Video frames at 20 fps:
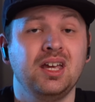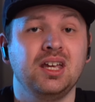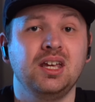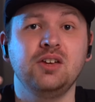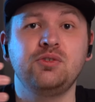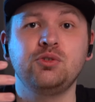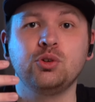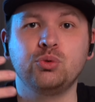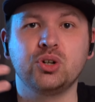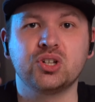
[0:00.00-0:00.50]

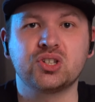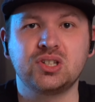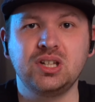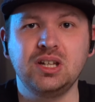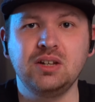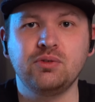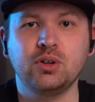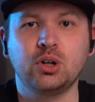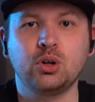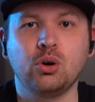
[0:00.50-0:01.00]
If you
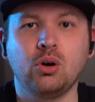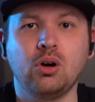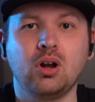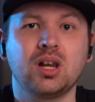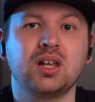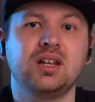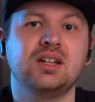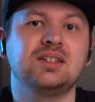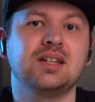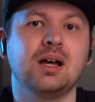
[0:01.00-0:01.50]
receive a
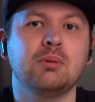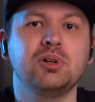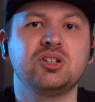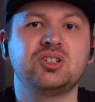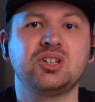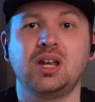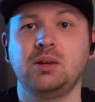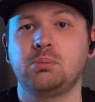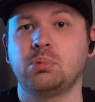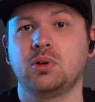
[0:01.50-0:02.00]
call, a double
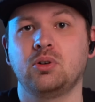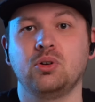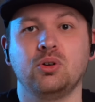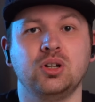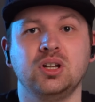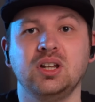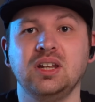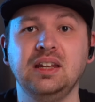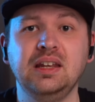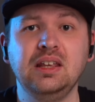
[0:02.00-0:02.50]
tap
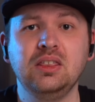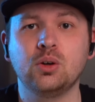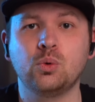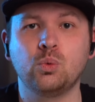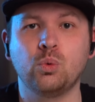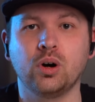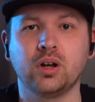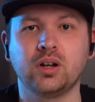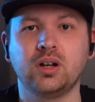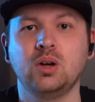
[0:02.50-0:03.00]
on either
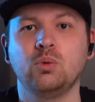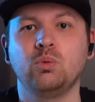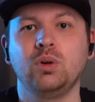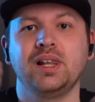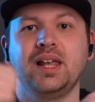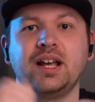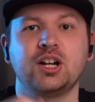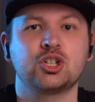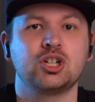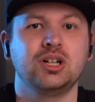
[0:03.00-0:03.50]
one
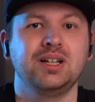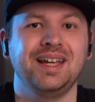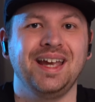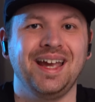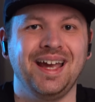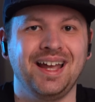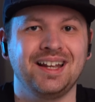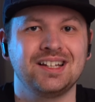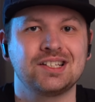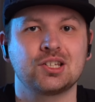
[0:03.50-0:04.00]
will actually
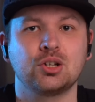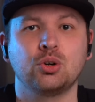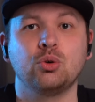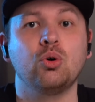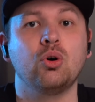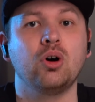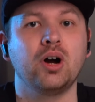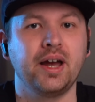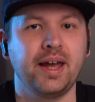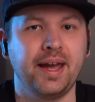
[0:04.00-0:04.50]
answer
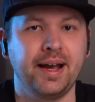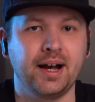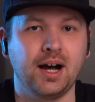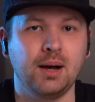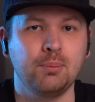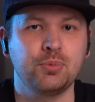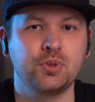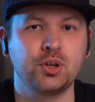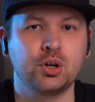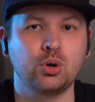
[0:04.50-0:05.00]
or hang
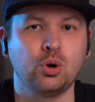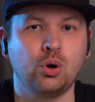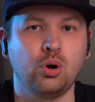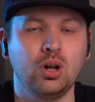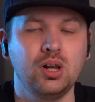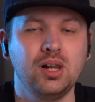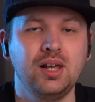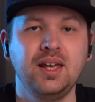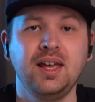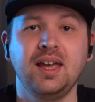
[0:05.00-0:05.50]
up the
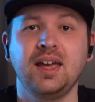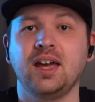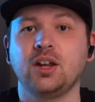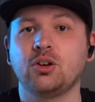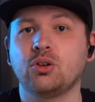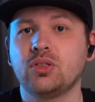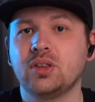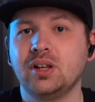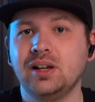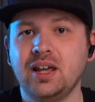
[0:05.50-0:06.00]
call. And
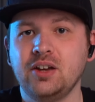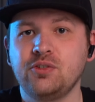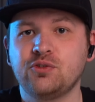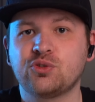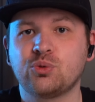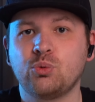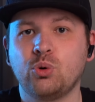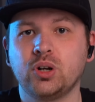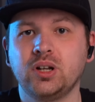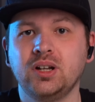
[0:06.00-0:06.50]
on the
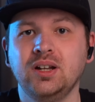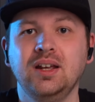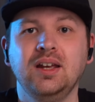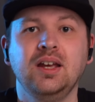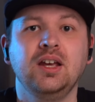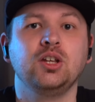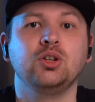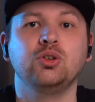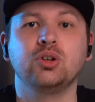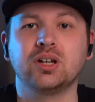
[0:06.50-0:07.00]
left one,
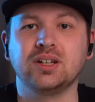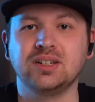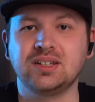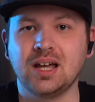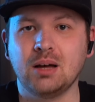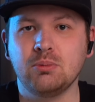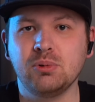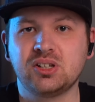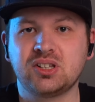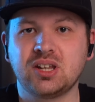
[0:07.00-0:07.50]
you can
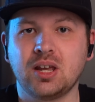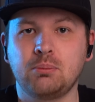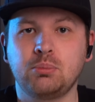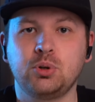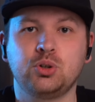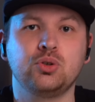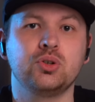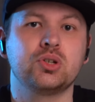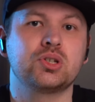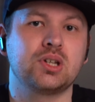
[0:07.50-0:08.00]
double
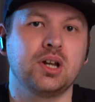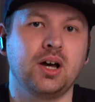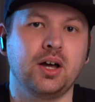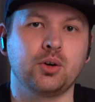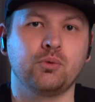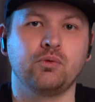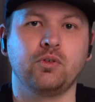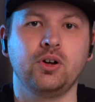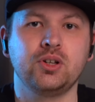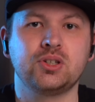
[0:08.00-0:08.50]
tap to start
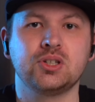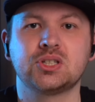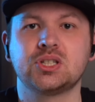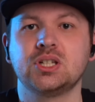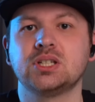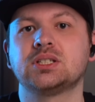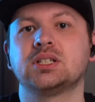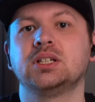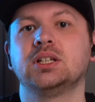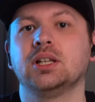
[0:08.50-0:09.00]
a voice
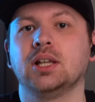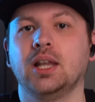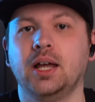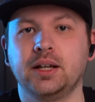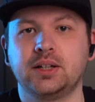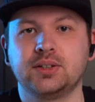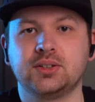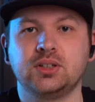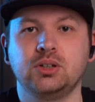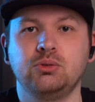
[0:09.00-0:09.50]
assistant
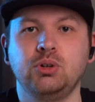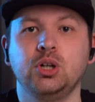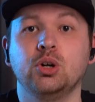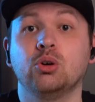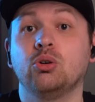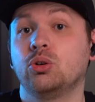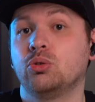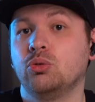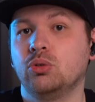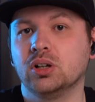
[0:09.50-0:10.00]
like Siri
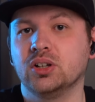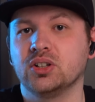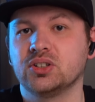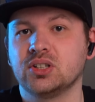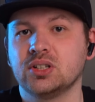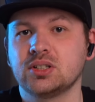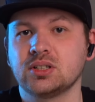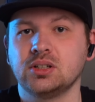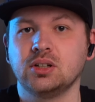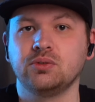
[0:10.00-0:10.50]
or Google
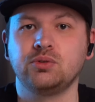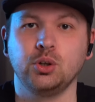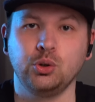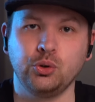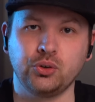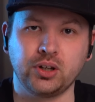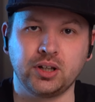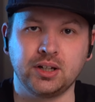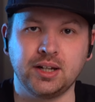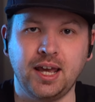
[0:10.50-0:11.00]
Assistant if you're
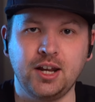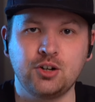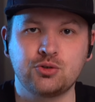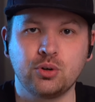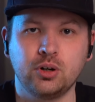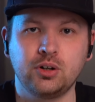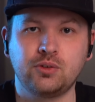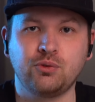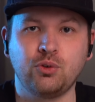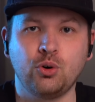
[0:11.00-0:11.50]
using an
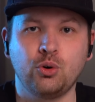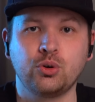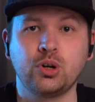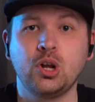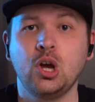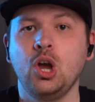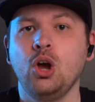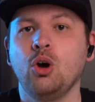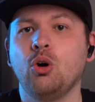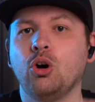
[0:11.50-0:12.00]
Android phone,
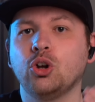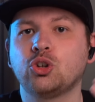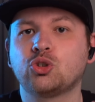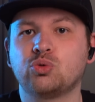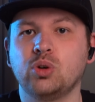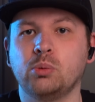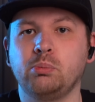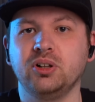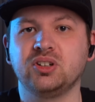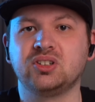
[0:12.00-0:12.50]
or
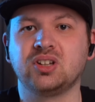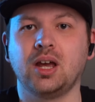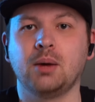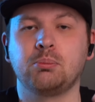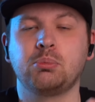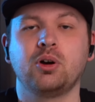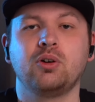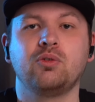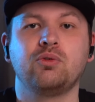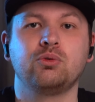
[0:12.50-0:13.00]
triple
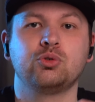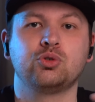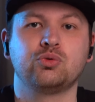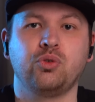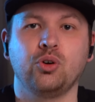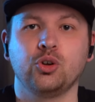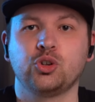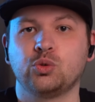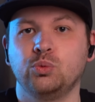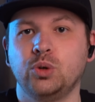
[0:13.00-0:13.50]
tap
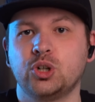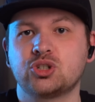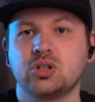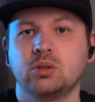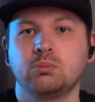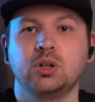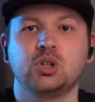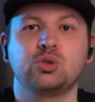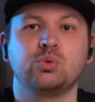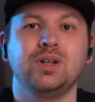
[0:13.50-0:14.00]
for
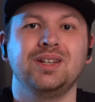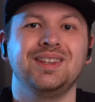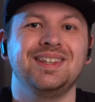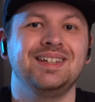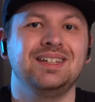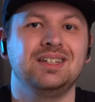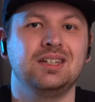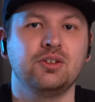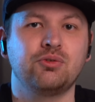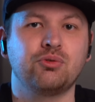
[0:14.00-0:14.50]
switching between the
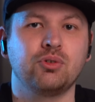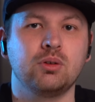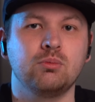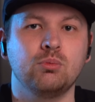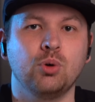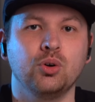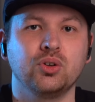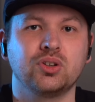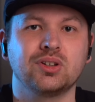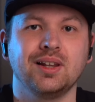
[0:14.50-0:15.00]
different
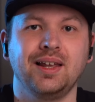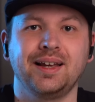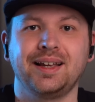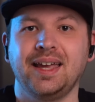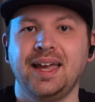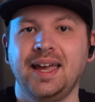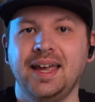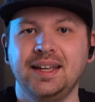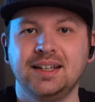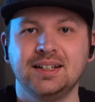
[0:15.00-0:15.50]
modes
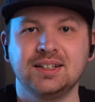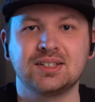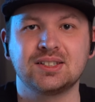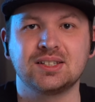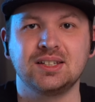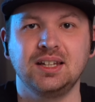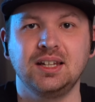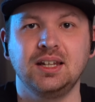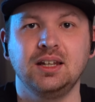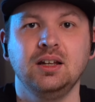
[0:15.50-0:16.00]
like
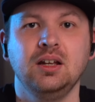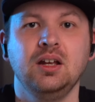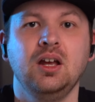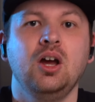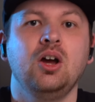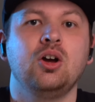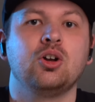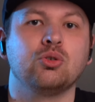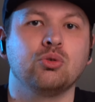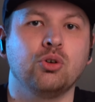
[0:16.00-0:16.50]
ANC,
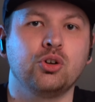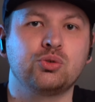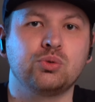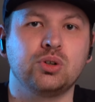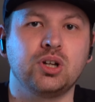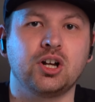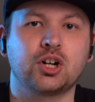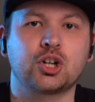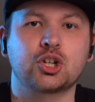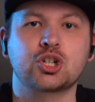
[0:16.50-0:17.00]
noise
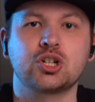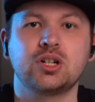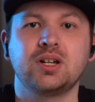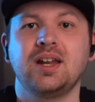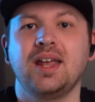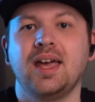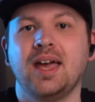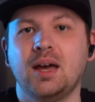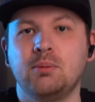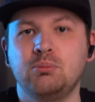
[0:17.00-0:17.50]

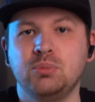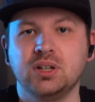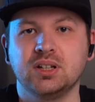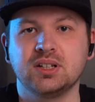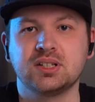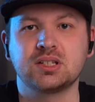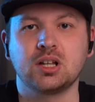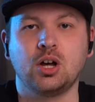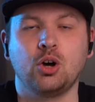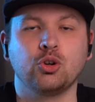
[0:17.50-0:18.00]
reduction,
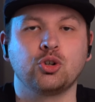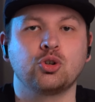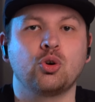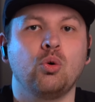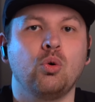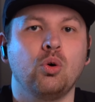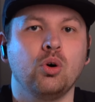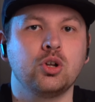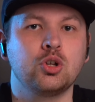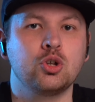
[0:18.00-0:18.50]
ambient sound,
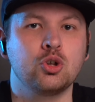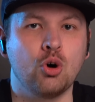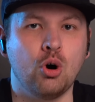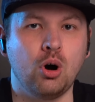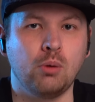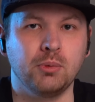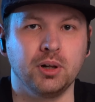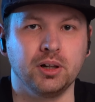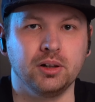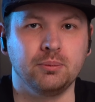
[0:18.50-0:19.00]
or
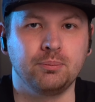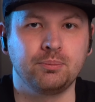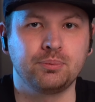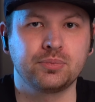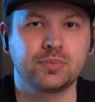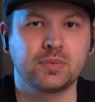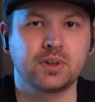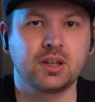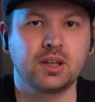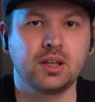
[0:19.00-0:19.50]
normal.
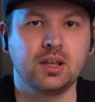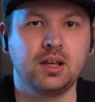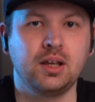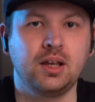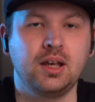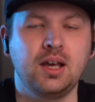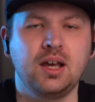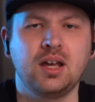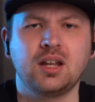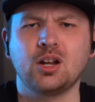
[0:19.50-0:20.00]

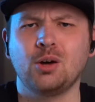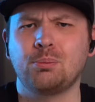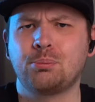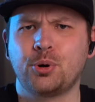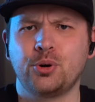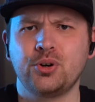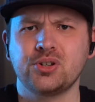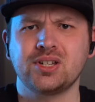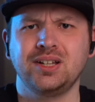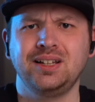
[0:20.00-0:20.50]
Now,
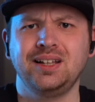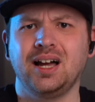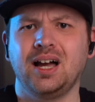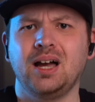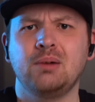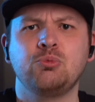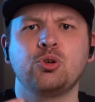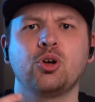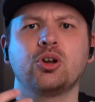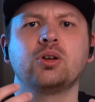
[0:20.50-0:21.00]
personally,
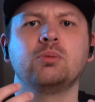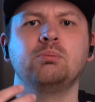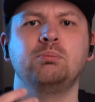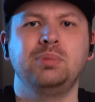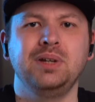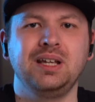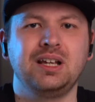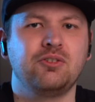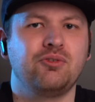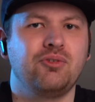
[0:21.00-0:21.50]
I'm not a
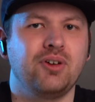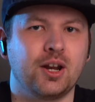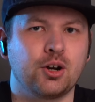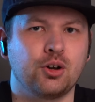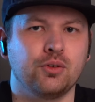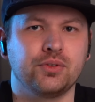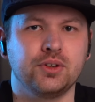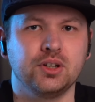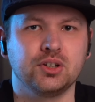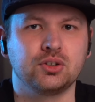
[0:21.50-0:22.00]
big fan
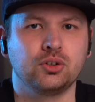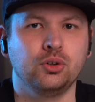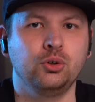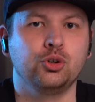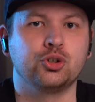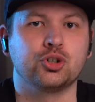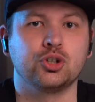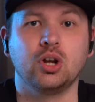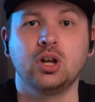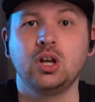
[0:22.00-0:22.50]
of this
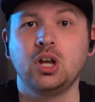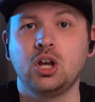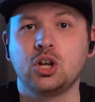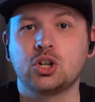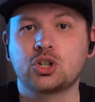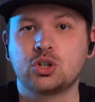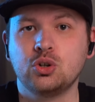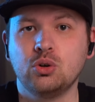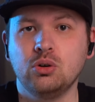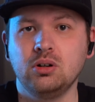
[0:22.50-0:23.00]
solution.
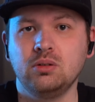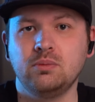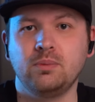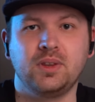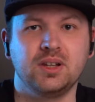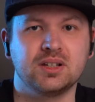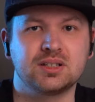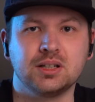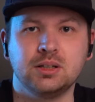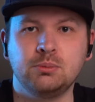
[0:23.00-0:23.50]
Sure,
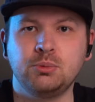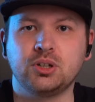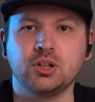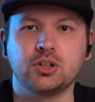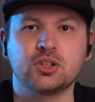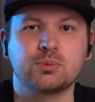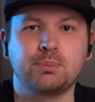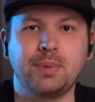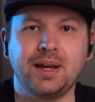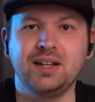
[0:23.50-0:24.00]
there's
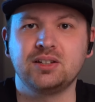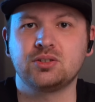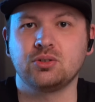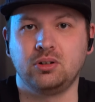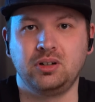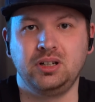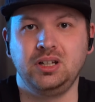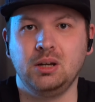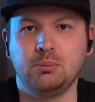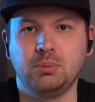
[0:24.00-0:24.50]
limited space
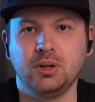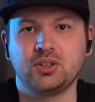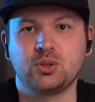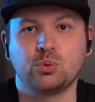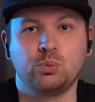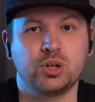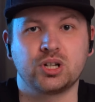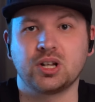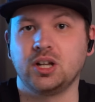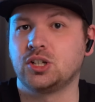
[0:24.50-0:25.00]
on earbuds,
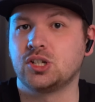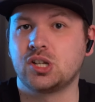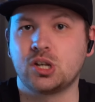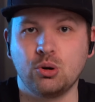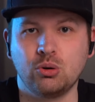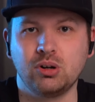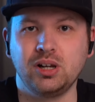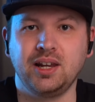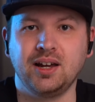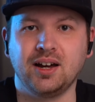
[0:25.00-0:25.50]
which I
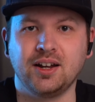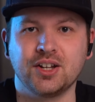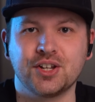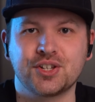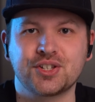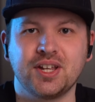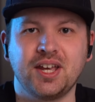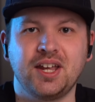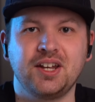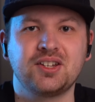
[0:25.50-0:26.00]
totally
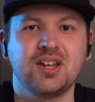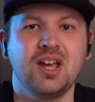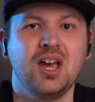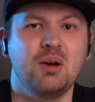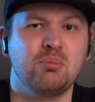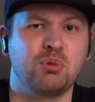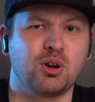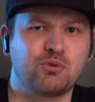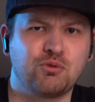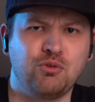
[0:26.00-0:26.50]
understand,
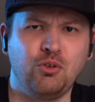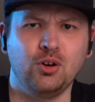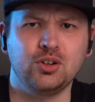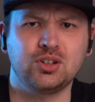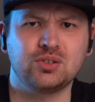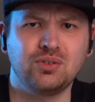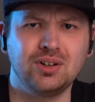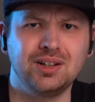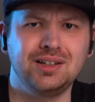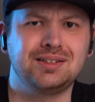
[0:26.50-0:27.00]
but
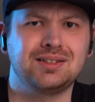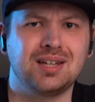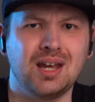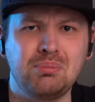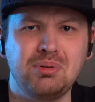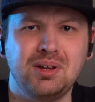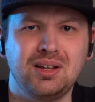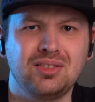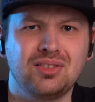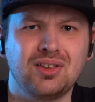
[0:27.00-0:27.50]
forcefully
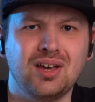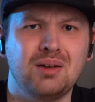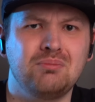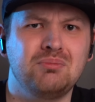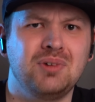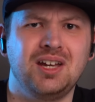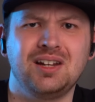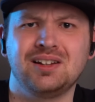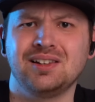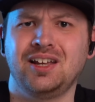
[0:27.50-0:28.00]
tapping
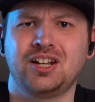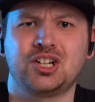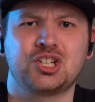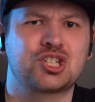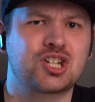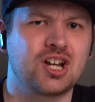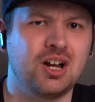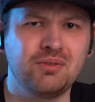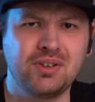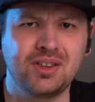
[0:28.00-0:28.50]
them and
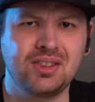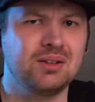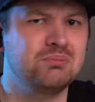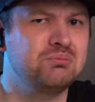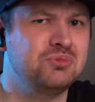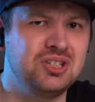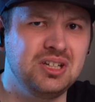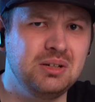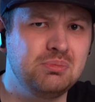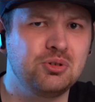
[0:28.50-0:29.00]
shoving
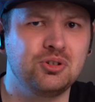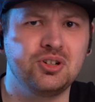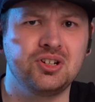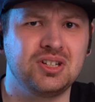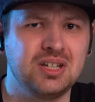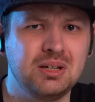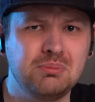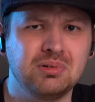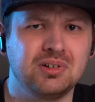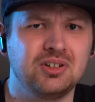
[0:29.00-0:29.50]
them deeper and
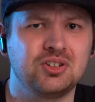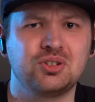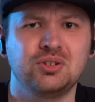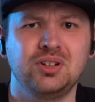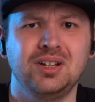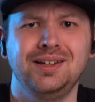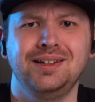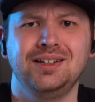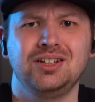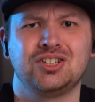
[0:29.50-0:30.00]
deeper into
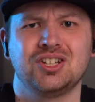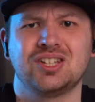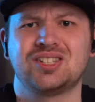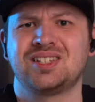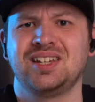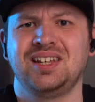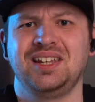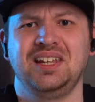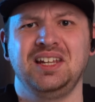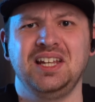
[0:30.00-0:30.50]
your ear
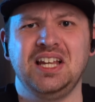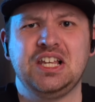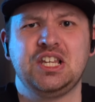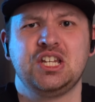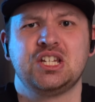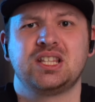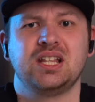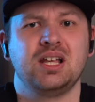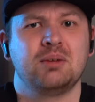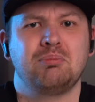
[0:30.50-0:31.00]
just
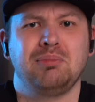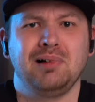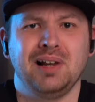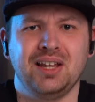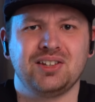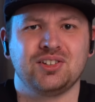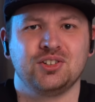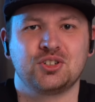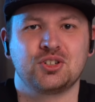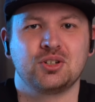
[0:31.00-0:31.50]
isn't that
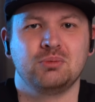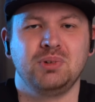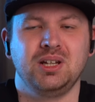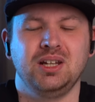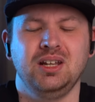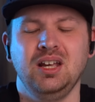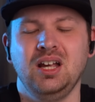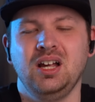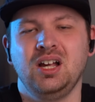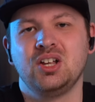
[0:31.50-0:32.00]
pleasant to
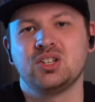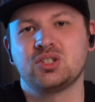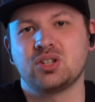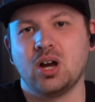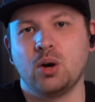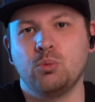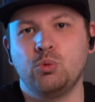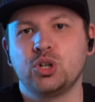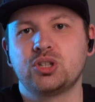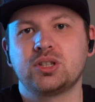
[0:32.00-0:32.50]
me. So
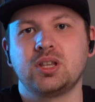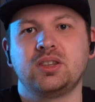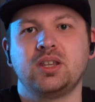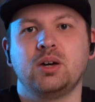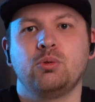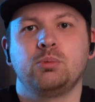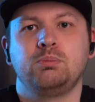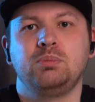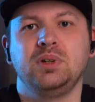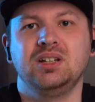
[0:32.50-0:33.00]
I wish that
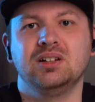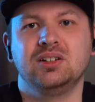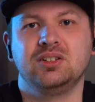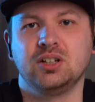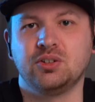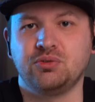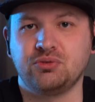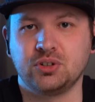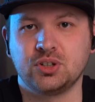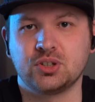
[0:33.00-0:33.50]
there would be a
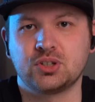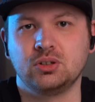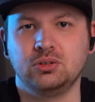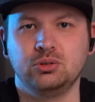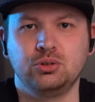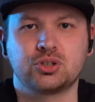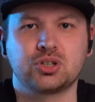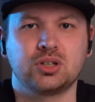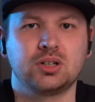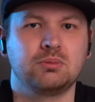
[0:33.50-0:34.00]
different
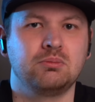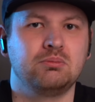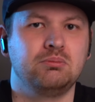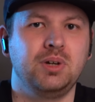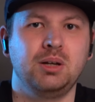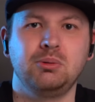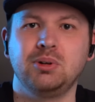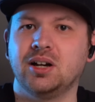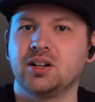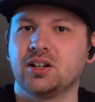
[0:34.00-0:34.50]
solution,
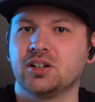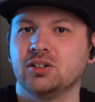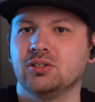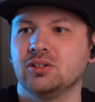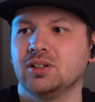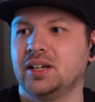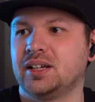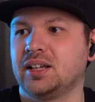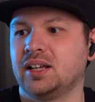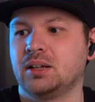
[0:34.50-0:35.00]
maybe, I don't know,
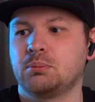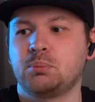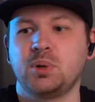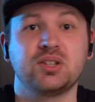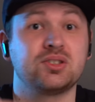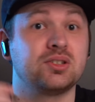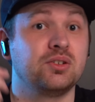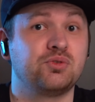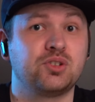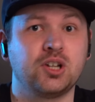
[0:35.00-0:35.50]
like a
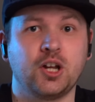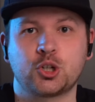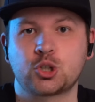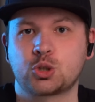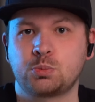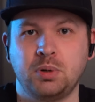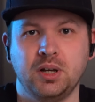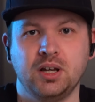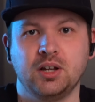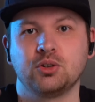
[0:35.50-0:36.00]
capacitive
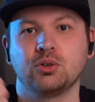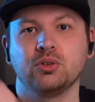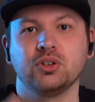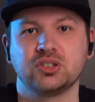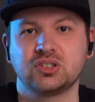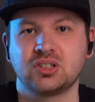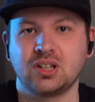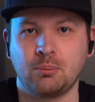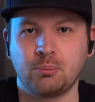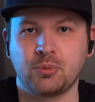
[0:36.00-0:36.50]
touchpad or
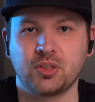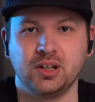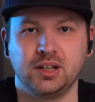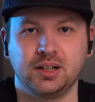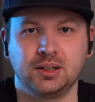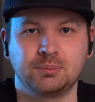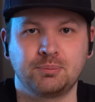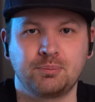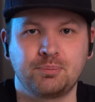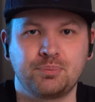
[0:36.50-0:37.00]
something.